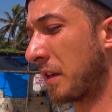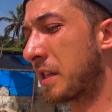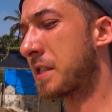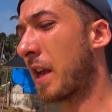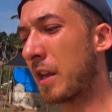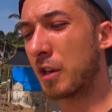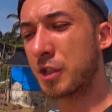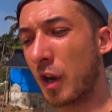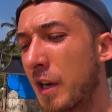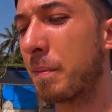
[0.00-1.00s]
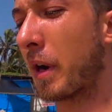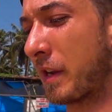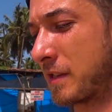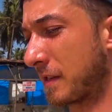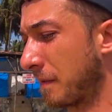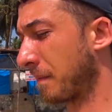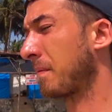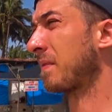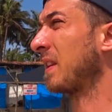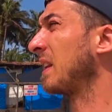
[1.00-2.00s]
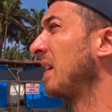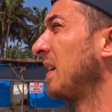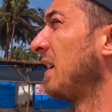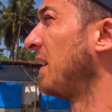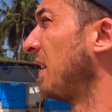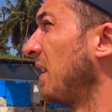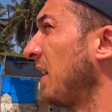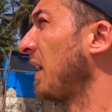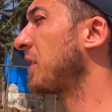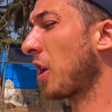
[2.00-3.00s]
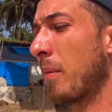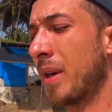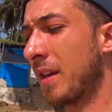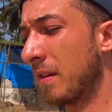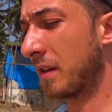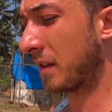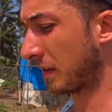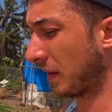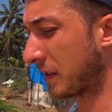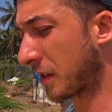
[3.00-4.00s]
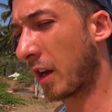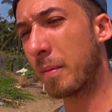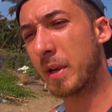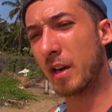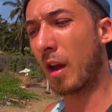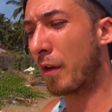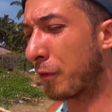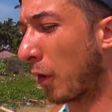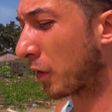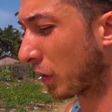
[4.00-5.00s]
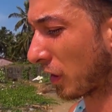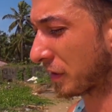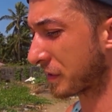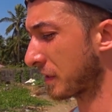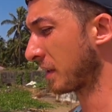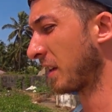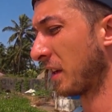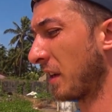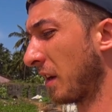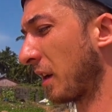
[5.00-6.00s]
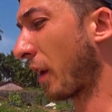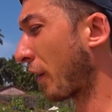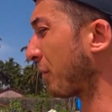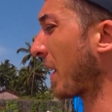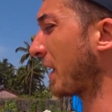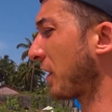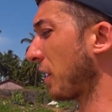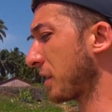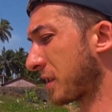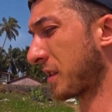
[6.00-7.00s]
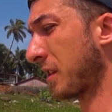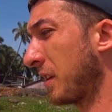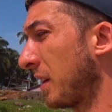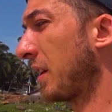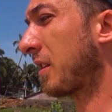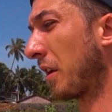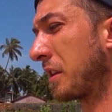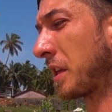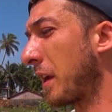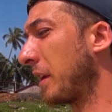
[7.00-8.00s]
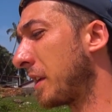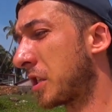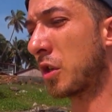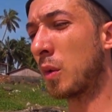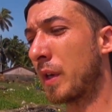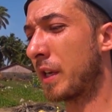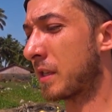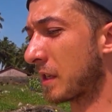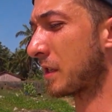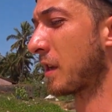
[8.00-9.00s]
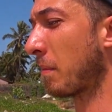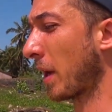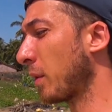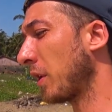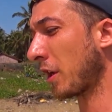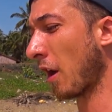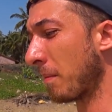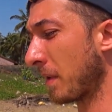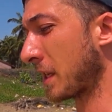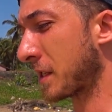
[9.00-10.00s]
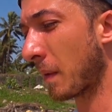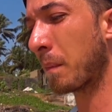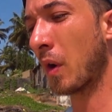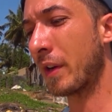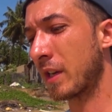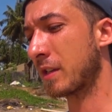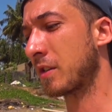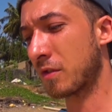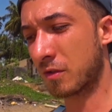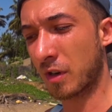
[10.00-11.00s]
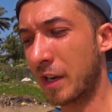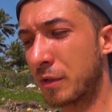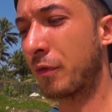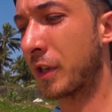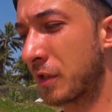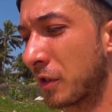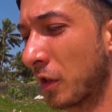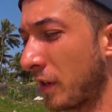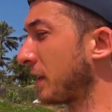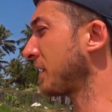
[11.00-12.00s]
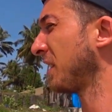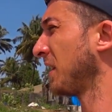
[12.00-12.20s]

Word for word: Let's say your toilet breaks. In Germany, it's gotta be a lot of phone calls, a lot of money costs. It's gonna take at least two weeks and somebody will come at some point and try to fix your toilet.